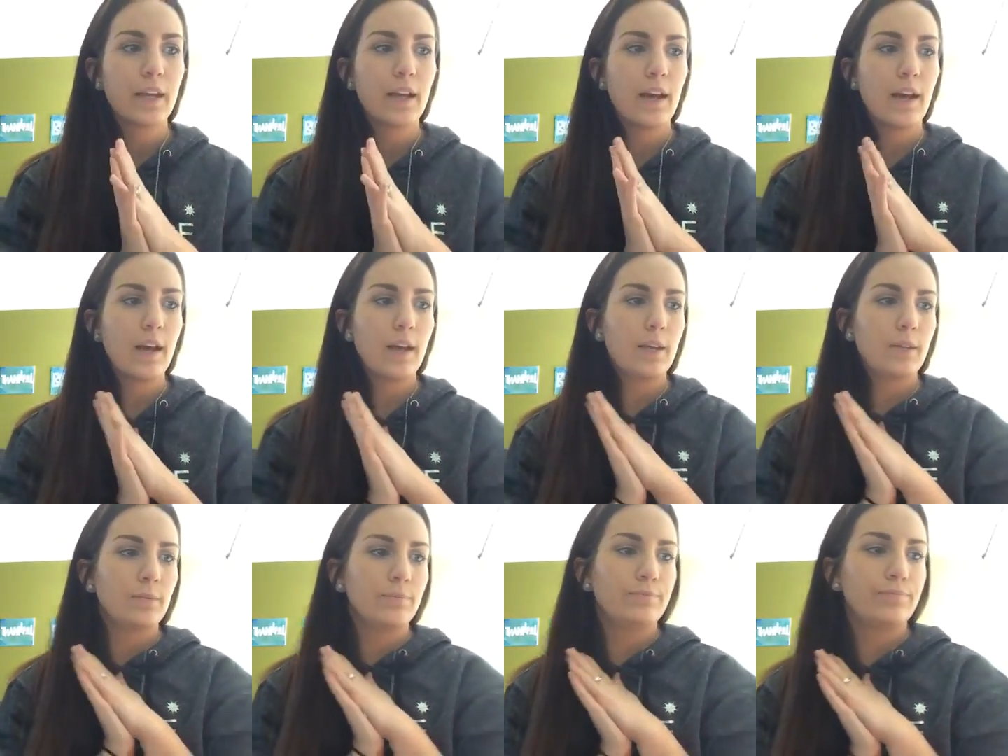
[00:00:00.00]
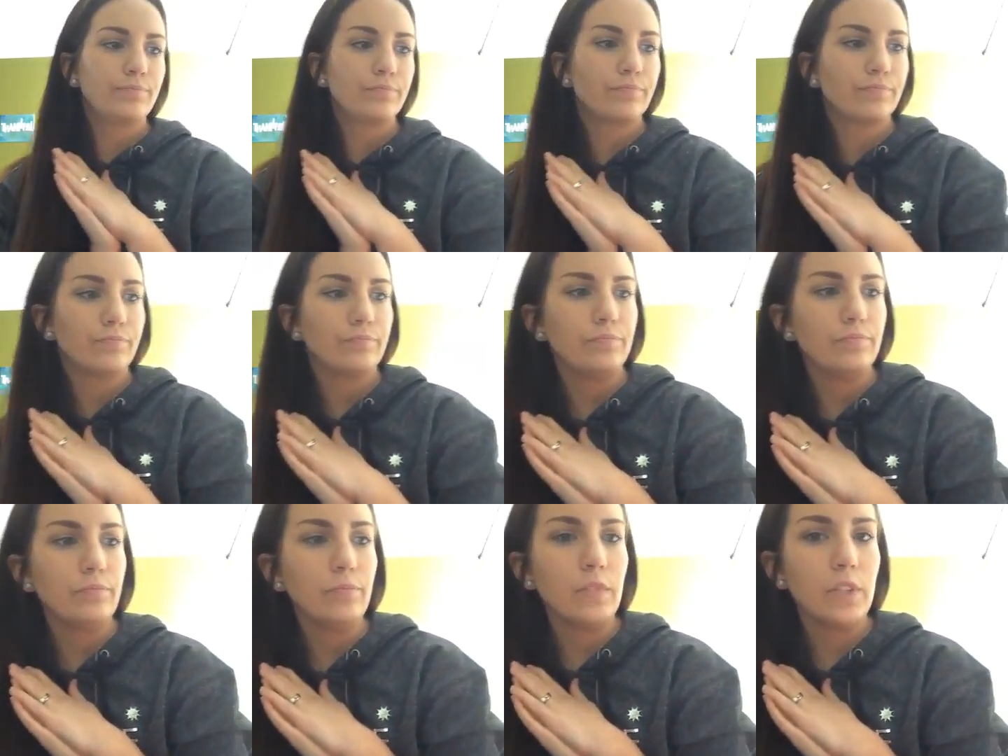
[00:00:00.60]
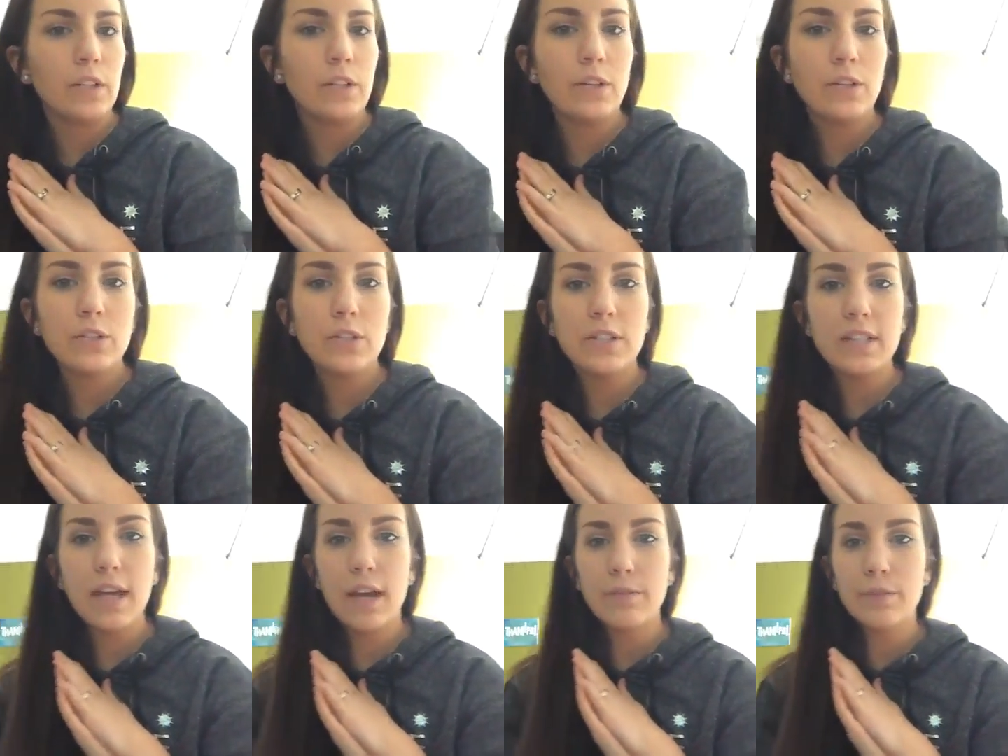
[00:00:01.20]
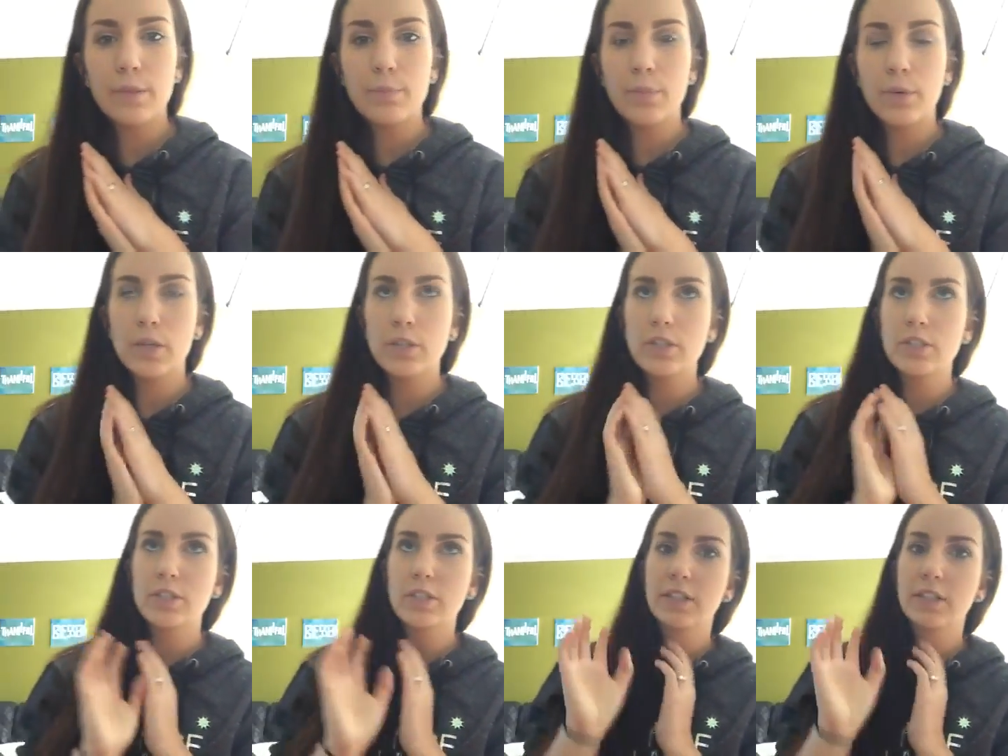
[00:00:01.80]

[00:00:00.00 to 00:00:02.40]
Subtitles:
You don't just have to push